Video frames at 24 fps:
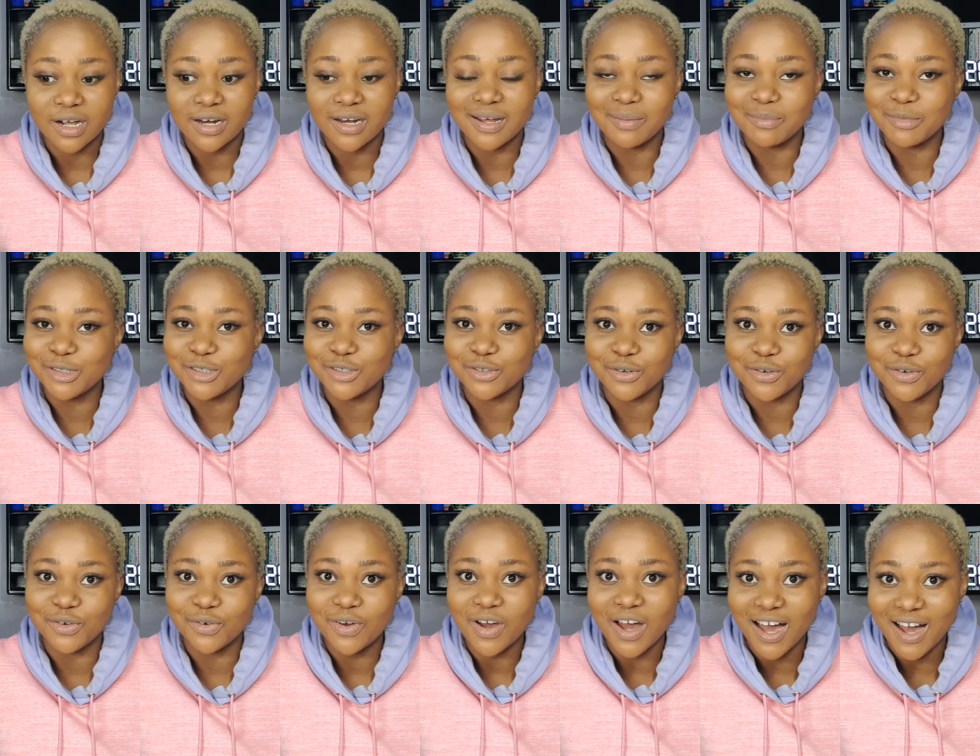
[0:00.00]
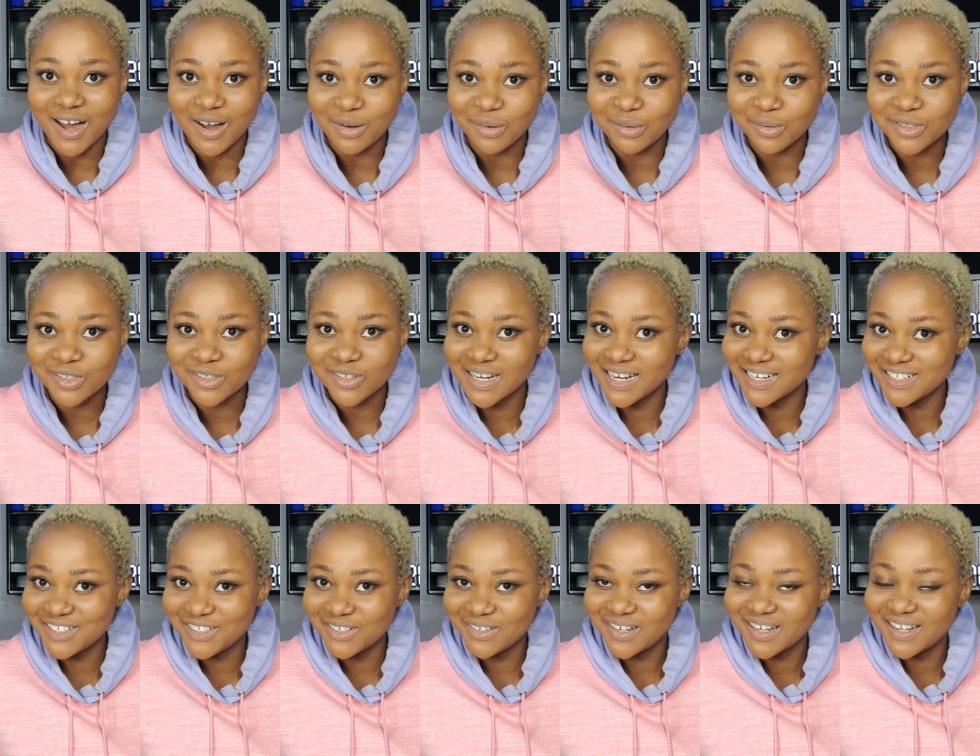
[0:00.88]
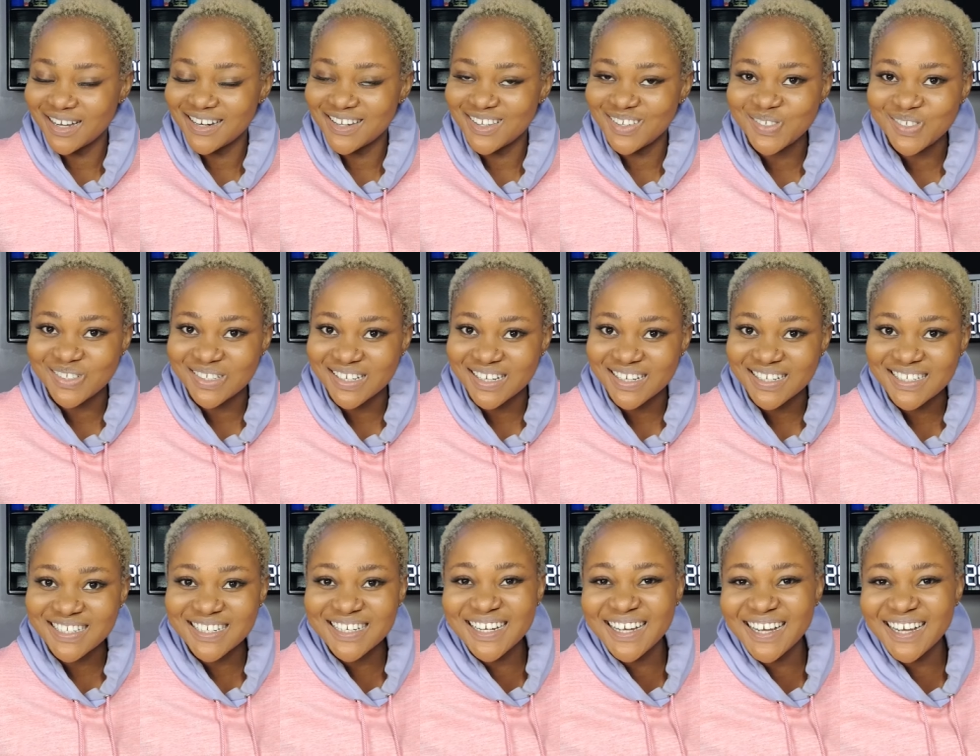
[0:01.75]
Let me show you how so that you can use it.